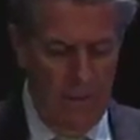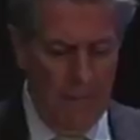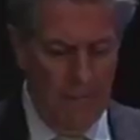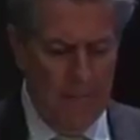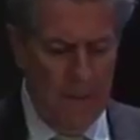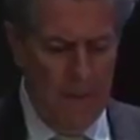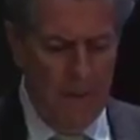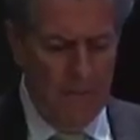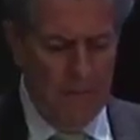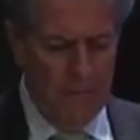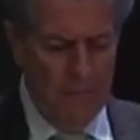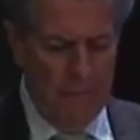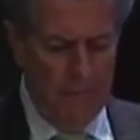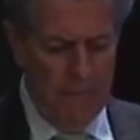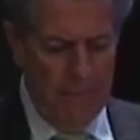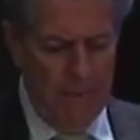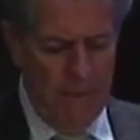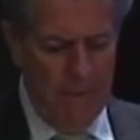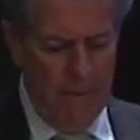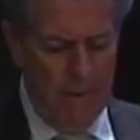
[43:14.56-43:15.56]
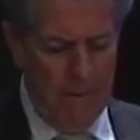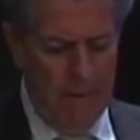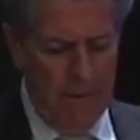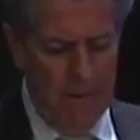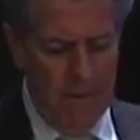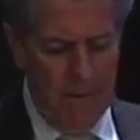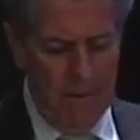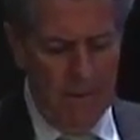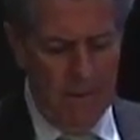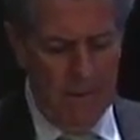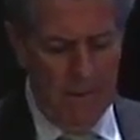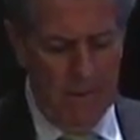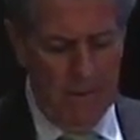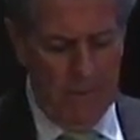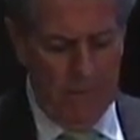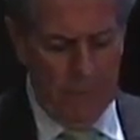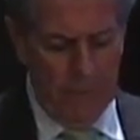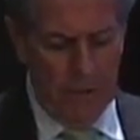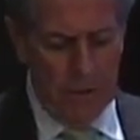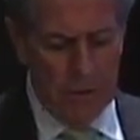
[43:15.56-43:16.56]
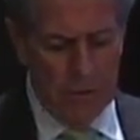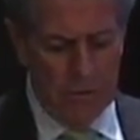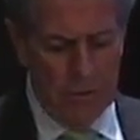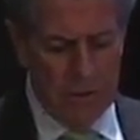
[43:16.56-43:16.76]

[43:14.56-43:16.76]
Now, the French